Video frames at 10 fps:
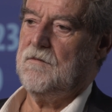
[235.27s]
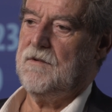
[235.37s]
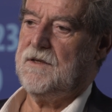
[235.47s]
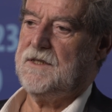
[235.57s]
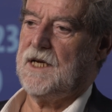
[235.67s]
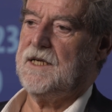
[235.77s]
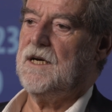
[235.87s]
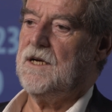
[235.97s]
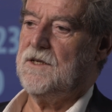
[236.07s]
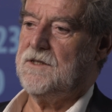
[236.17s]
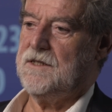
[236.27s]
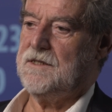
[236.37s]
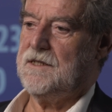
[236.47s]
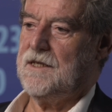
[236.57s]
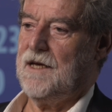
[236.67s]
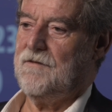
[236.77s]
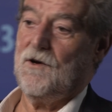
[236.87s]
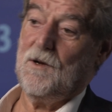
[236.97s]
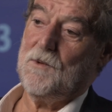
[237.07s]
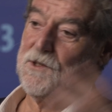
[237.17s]
with technologies of
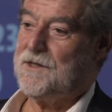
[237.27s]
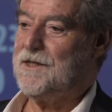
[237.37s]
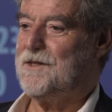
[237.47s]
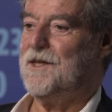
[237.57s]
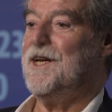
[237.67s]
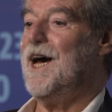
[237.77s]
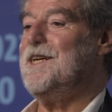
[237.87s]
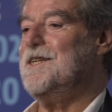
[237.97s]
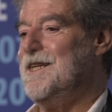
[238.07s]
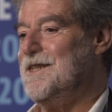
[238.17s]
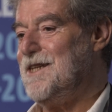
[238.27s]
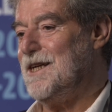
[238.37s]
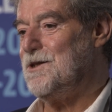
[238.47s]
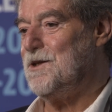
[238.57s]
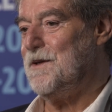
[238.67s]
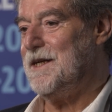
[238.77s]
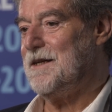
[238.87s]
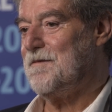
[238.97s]
almost the 19th century.